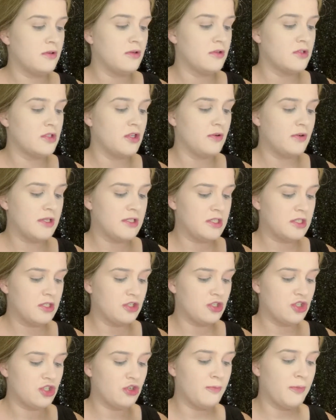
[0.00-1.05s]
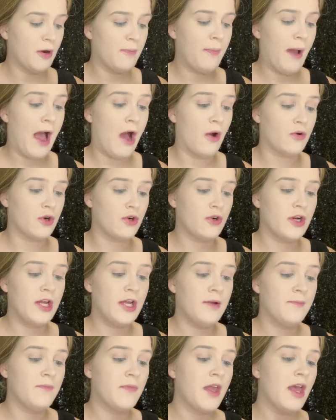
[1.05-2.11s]
So it's super
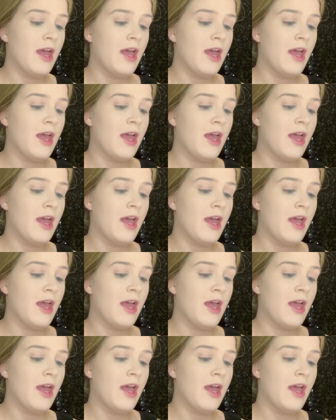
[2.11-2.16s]
powdery,